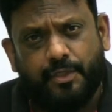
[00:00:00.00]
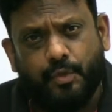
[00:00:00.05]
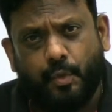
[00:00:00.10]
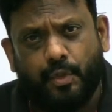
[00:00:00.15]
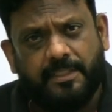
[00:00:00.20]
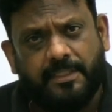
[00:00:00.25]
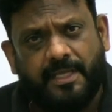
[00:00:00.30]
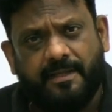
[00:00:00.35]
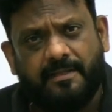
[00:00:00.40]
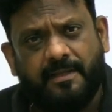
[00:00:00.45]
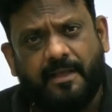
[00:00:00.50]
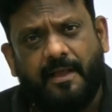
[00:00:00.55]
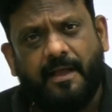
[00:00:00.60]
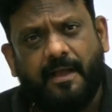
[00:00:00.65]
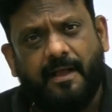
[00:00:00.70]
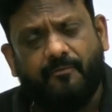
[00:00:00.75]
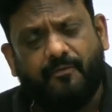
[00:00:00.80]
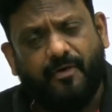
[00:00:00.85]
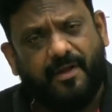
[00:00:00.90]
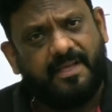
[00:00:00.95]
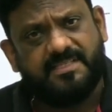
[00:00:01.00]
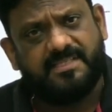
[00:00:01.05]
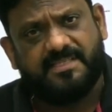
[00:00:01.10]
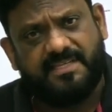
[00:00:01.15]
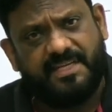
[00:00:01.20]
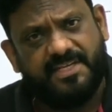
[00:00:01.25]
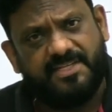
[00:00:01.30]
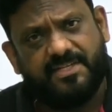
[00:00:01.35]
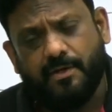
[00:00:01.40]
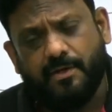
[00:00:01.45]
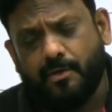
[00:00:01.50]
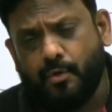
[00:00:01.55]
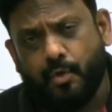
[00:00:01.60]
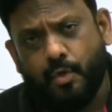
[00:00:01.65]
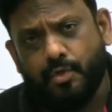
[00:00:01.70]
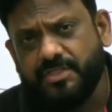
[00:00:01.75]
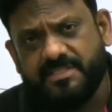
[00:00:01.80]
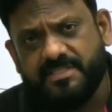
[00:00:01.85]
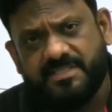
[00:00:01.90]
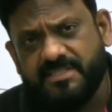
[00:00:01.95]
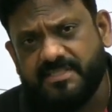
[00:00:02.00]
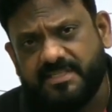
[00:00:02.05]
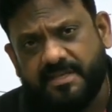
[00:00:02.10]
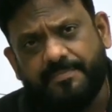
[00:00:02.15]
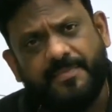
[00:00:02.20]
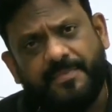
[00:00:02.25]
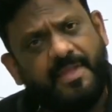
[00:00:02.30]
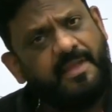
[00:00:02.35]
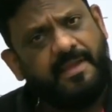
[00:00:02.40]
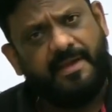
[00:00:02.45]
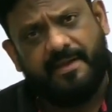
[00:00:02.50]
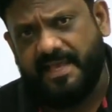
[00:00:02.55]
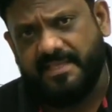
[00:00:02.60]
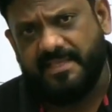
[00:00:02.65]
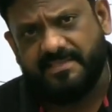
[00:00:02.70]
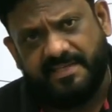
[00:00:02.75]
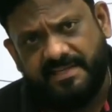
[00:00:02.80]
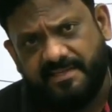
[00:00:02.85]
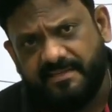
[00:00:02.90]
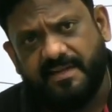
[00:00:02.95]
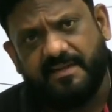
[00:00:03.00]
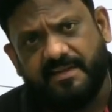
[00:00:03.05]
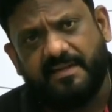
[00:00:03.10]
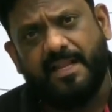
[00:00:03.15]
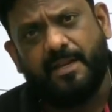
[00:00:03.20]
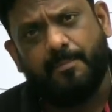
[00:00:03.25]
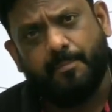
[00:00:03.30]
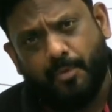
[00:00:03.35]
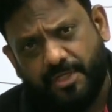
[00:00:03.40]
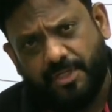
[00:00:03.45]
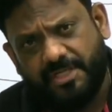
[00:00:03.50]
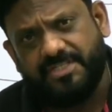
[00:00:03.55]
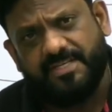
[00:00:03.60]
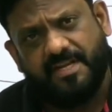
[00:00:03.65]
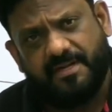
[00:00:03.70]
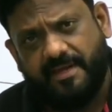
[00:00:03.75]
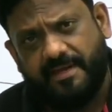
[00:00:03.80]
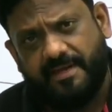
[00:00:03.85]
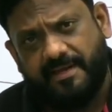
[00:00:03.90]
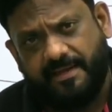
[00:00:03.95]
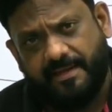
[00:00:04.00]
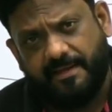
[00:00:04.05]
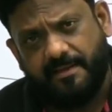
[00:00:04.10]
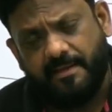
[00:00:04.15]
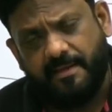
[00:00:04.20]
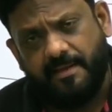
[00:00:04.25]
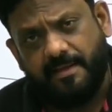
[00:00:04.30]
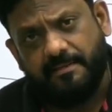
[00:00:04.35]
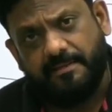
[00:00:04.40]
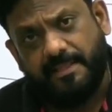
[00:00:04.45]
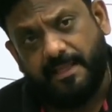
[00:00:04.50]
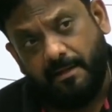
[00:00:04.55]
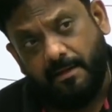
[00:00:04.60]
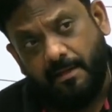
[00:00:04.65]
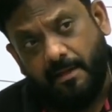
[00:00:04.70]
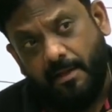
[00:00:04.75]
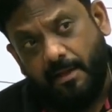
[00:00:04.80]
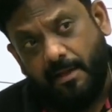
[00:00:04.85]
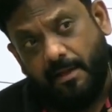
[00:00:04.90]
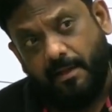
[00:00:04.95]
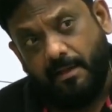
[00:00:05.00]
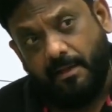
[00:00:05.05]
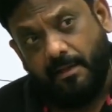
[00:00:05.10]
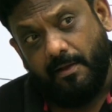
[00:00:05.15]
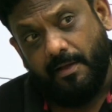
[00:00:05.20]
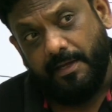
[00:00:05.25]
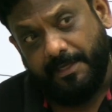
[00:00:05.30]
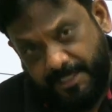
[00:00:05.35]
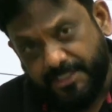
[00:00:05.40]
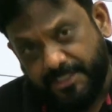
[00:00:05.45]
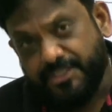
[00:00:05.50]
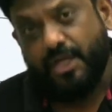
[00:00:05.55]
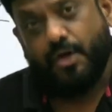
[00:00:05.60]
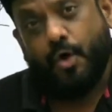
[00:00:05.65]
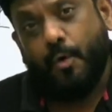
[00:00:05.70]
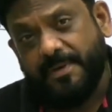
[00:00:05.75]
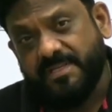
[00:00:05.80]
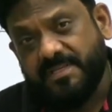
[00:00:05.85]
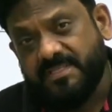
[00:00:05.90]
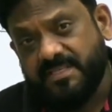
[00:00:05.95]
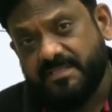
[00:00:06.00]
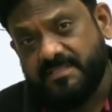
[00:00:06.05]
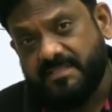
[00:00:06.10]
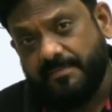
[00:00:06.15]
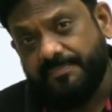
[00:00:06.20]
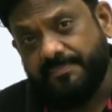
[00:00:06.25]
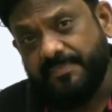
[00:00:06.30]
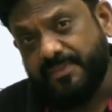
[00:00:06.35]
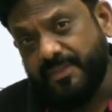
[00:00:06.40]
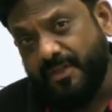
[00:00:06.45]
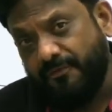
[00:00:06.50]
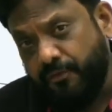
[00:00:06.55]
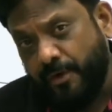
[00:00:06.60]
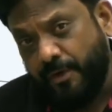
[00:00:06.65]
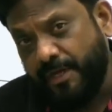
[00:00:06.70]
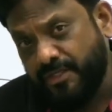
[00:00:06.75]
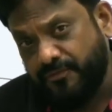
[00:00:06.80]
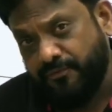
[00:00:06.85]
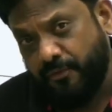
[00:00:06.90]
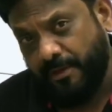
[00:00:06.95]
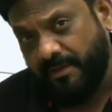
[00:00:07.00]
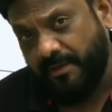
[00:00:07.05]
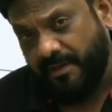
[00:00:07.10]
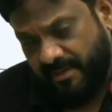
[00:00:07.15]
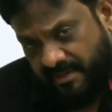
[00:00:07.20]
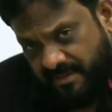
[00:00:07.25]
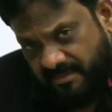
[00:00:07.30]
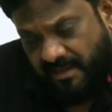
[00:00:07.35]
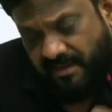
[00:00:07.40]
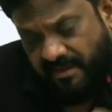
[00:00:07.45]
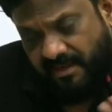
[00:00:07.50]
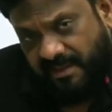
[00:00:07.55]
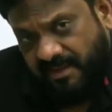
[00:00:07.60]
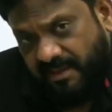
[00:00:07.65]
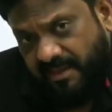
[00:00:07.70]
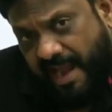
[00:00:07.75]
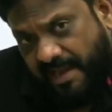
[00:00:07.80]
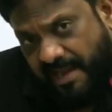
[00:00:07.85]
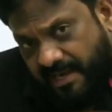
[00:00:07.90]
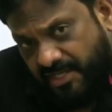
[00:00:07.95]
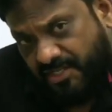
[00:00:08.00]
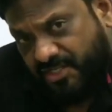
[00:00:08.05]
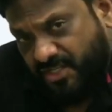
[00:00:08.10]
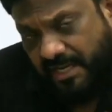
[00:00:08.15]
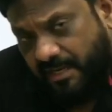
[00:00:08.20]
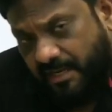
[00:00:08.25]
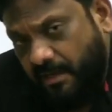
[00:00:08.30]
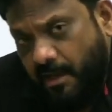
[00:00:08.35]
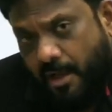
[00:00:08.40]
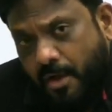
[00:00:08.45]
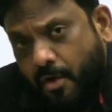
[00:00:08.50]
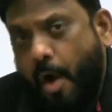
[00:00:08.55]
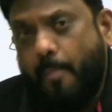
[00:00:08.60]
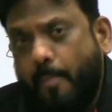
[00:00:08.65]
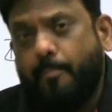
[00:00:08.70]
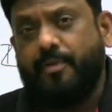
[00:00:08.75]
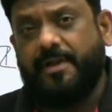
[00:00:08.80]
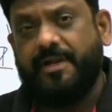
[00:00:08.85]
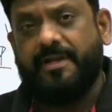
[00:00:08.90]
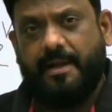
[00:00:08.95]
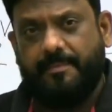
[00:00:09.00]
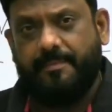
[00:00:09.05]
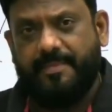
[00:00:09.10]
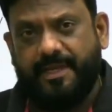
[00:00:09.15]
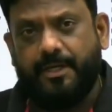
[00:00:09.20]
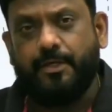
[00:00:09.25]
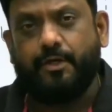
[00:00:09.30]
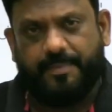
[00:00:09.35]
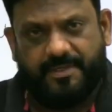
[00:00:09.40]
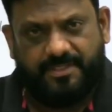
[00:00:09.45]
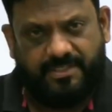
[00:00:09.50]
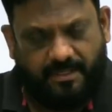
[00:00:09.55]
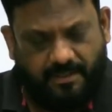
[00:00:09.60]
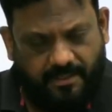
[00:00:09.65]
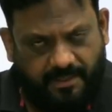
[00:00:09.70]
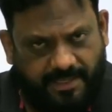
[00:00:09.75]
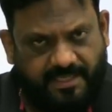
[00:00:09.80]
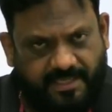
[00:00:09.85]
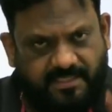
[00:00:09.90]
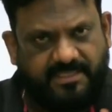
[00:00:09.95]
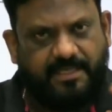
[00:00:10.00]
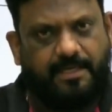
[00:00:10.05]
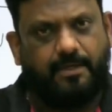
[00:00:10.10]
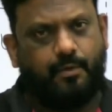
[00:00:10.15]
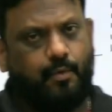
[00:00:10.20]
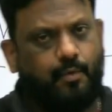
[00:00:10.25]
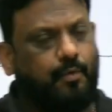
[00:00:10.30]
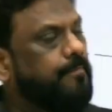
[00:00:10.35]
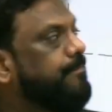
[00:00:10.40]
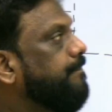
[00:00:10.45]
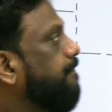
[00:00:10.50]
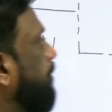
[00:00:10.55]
told that for a closed system, it has internal, potential, kinetic. Then it is an open system, the fluid is flowing. Is there any additional component coming into picture? Ek second ruko.